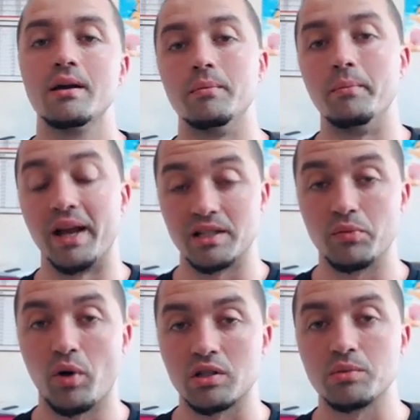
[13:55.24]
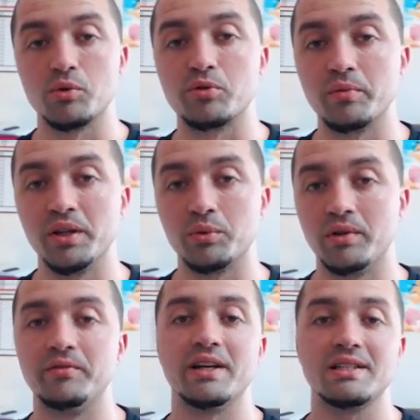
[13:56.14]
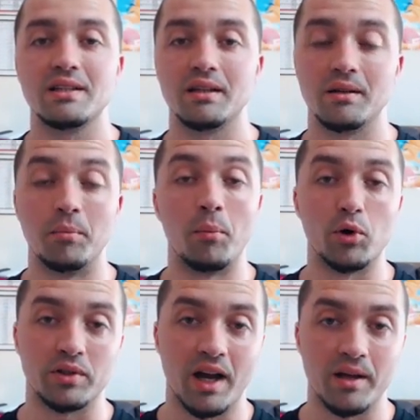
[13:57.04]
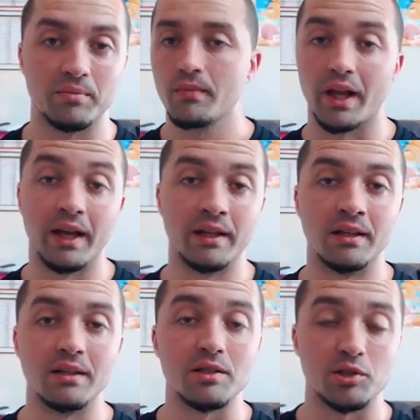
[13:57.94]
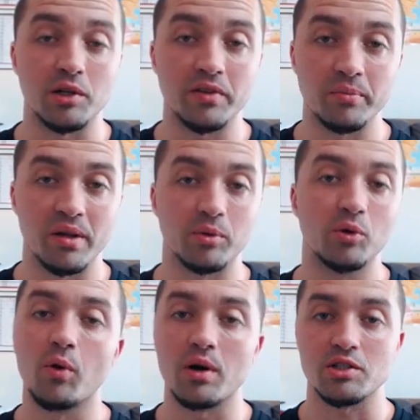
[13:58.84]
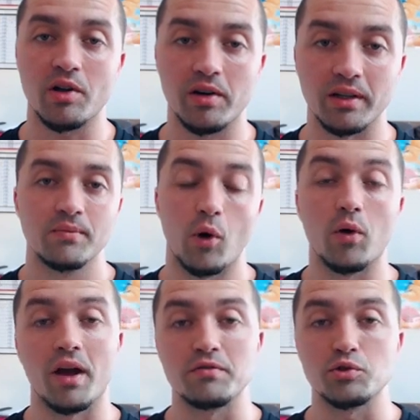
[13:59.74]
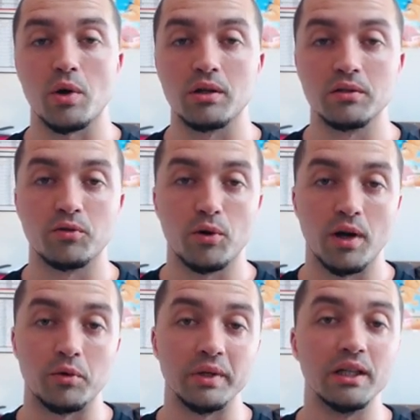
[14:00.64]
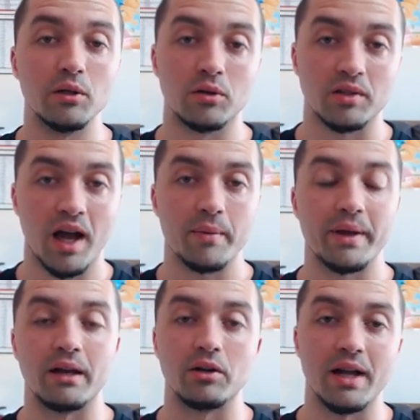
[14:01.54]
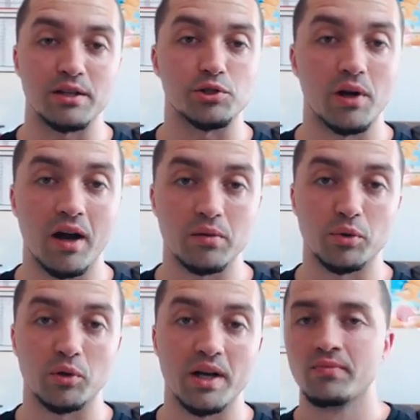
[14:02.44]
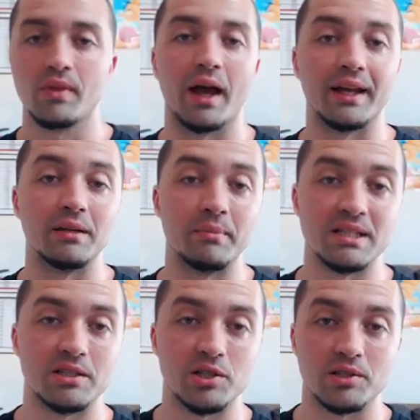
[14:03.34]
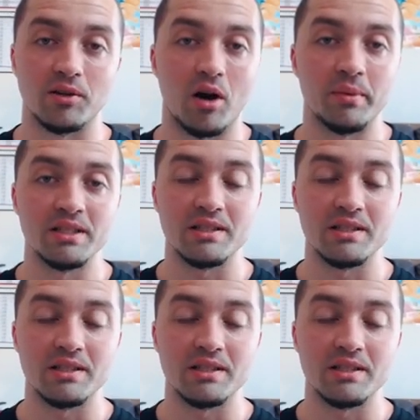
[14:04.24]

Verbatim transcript: makes it possible for me to invest more time in serving people who are starting or have struggled for a really long time and are not sure how to progress. I get messages and comments